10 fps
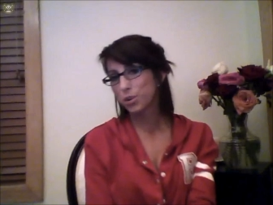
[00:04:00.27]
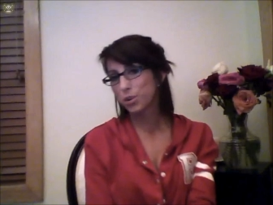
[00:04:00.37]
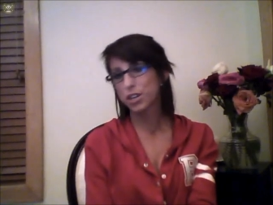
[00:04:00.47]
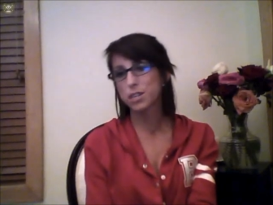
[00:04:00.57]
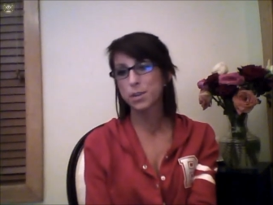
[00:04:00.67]
and
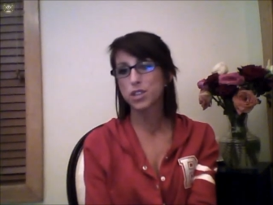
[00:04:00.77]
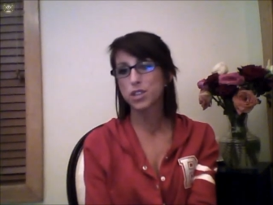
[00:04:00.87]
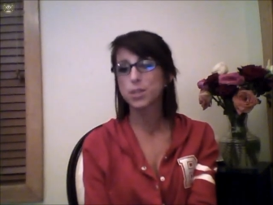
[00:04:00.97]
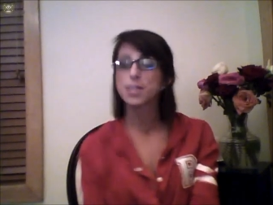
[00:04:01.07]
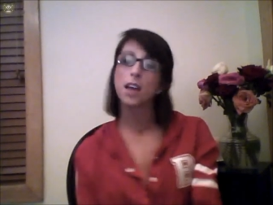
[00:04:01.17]
your
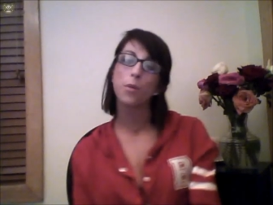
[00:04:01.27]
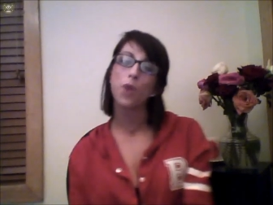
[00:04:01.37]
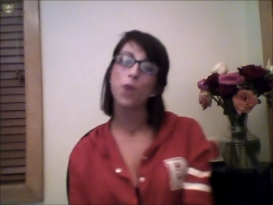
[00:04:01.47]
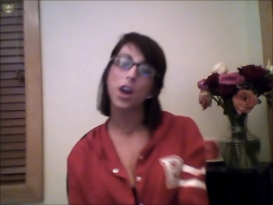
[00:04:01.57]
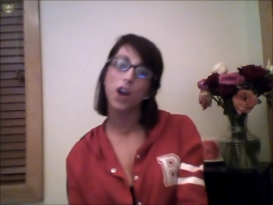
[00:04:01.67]
special
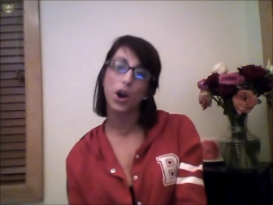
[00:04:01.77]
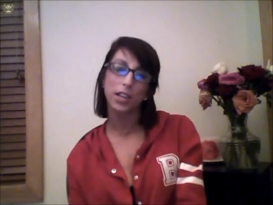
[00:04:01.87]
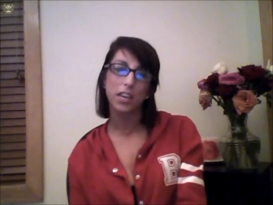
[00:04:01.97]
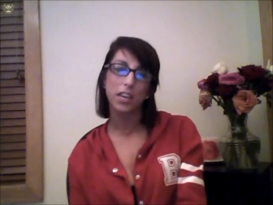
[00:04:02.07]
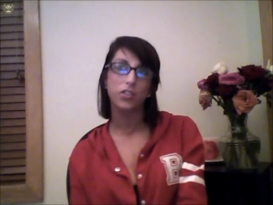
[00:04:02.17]
someone
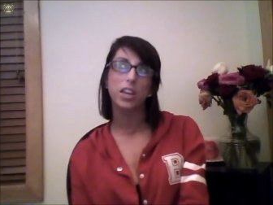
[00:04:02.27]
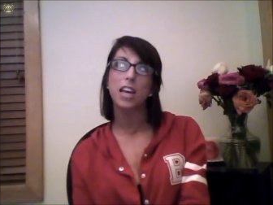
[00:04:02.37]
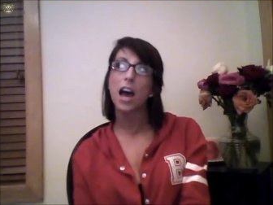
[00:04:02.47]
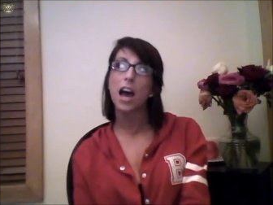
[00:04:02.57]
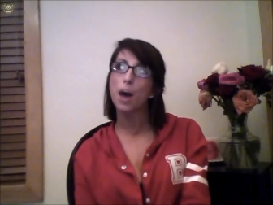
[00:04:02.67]
are
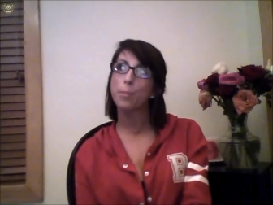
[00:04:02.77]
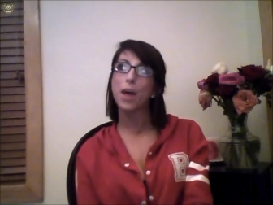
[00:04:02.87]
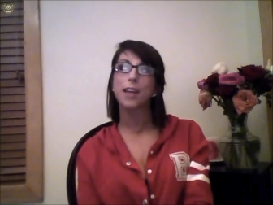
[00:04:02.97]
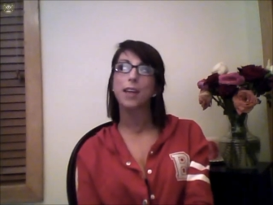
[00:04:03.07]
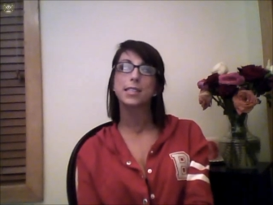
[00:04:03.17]
leaving
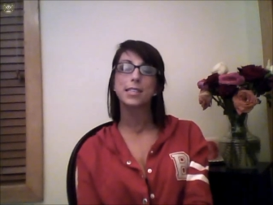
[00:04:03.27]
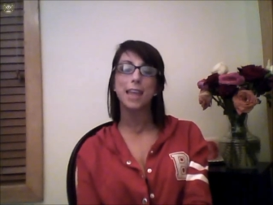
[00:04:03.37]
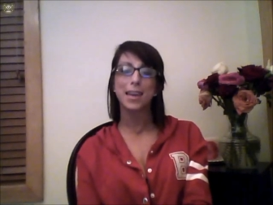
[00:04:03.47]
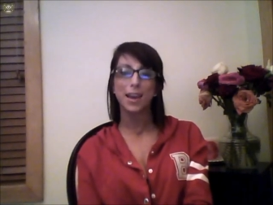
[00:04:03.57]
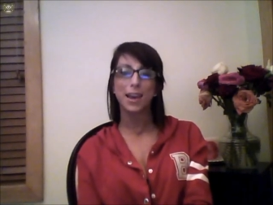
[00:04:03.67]
Outback
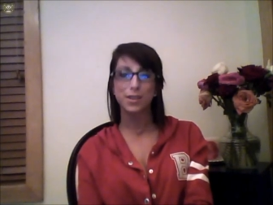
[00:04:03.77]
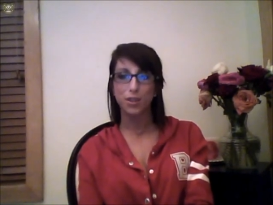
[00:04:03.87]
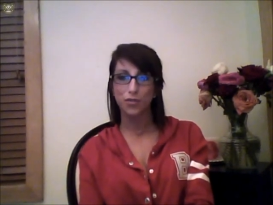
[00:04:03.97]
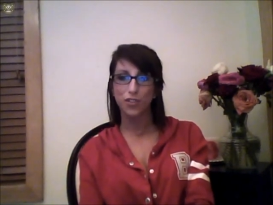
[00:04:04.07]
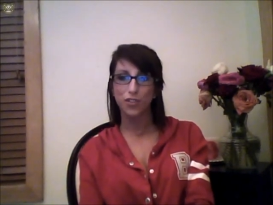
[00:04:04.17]
Steakhouse
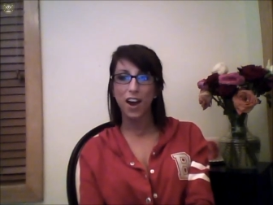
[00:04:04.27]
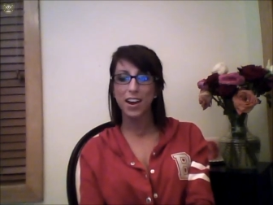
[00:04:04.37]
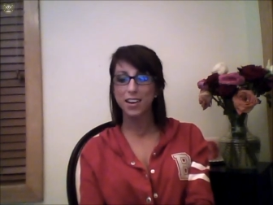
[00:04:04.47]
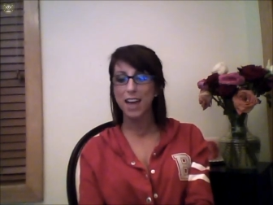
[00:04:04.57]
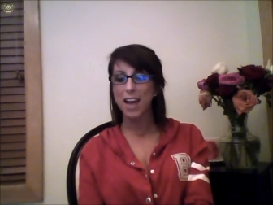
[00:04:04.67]
on
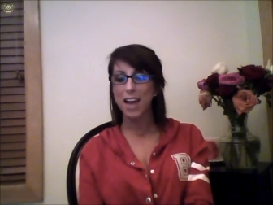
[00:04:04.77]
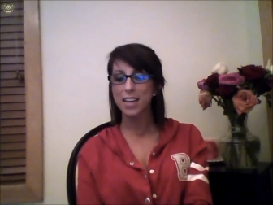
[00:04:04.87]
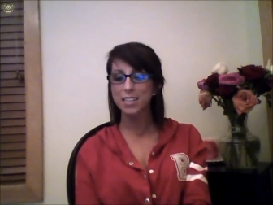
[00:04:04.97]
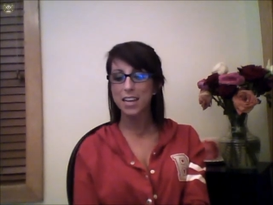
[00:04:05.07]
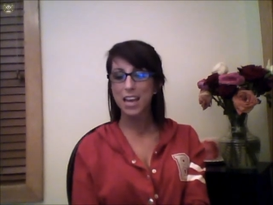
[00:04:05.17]
Friday
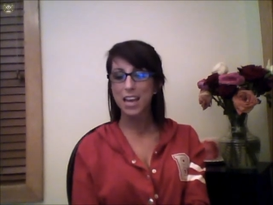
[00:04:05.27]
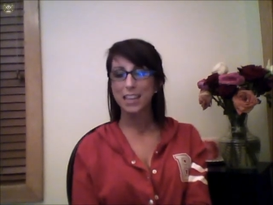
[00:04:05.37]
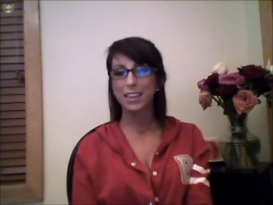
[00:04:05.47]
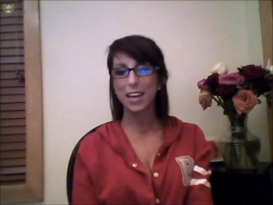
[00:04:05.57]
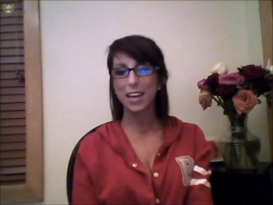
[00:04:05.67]
night.
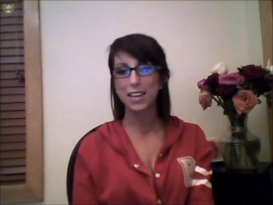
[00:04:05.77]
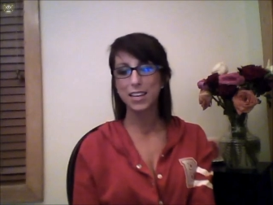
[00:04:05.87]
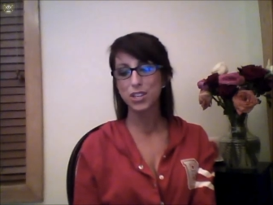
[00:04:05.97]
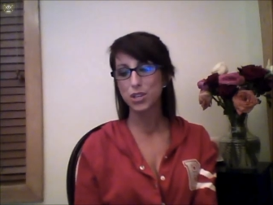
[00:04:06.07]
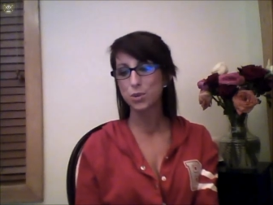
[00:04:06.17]

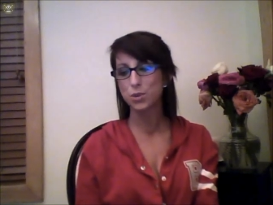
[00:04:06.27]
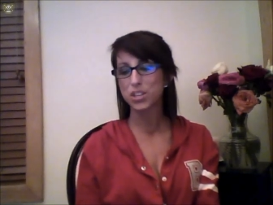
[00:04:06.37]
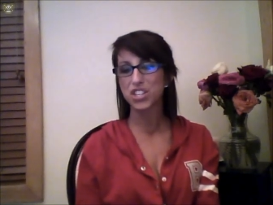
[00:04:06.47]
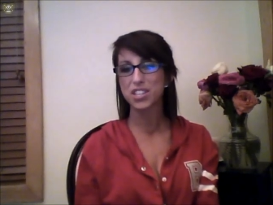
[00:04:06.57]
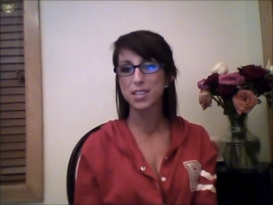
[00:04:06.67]
Ladies, you
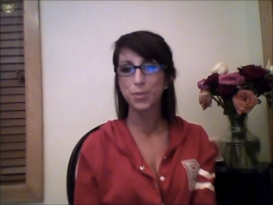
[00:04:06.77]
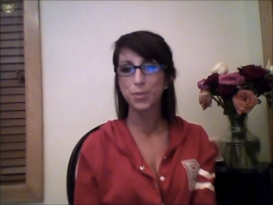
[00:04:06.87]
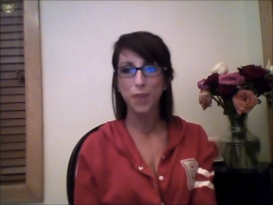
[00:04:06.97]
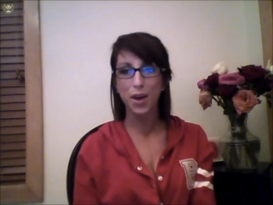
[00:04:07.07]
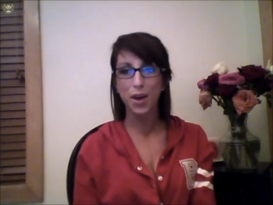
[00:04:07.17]
can just
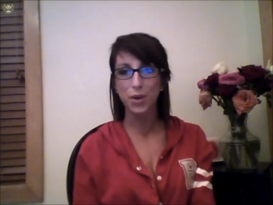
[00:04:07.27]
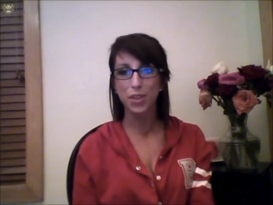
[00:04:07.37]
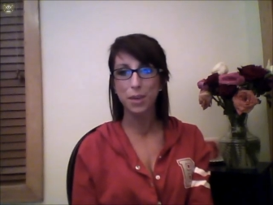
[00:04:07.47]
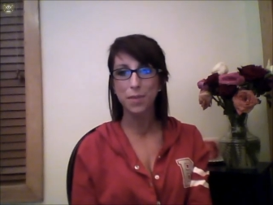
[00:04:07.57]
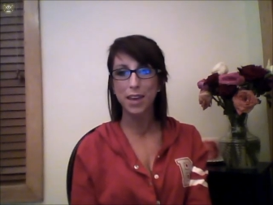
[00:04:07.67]
smell
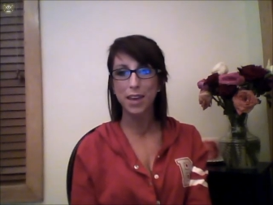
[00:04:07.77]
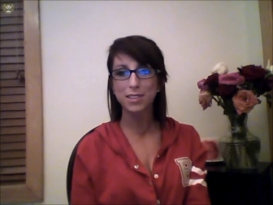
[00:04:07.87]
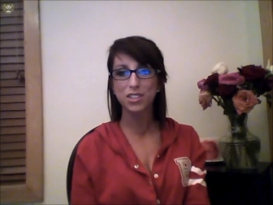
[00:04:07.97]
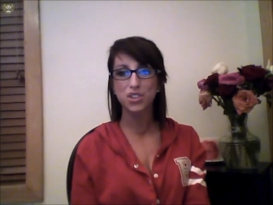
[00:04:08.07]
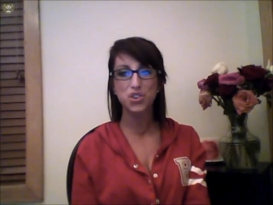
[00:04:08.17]
the
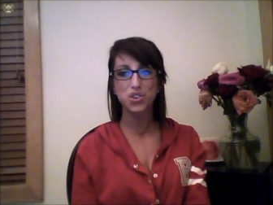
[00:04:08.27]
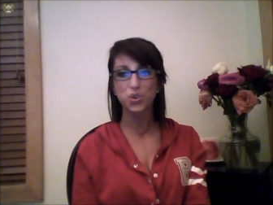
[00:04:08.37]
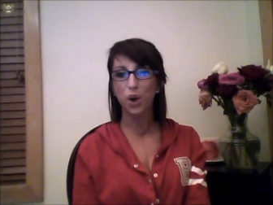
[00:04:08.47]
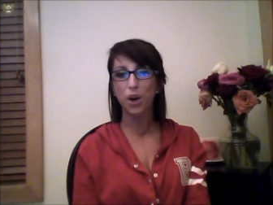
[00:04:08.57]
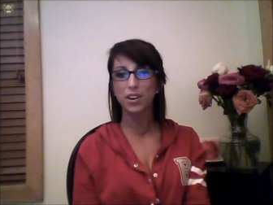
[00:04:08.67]
amazing
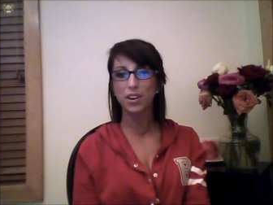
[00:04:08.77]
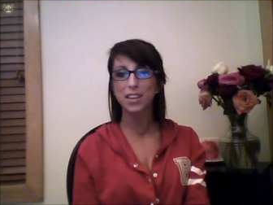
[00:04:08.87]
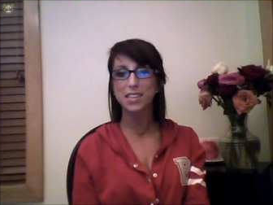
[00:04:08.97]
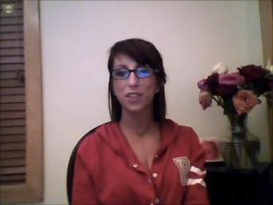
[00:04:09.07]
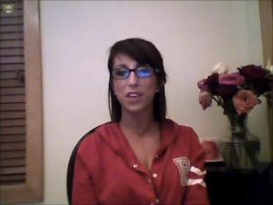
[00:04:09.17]

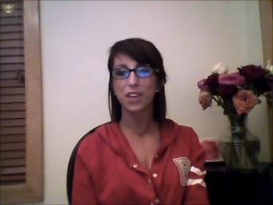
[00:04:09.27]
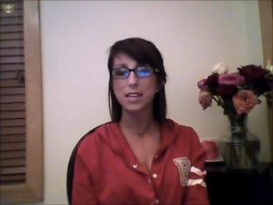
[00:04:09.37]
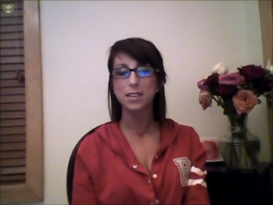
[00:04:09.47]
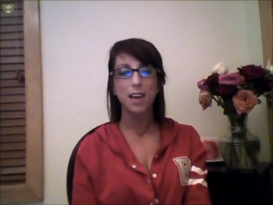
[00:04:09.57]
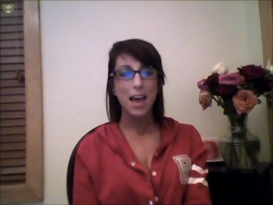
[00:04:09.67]
strongness of his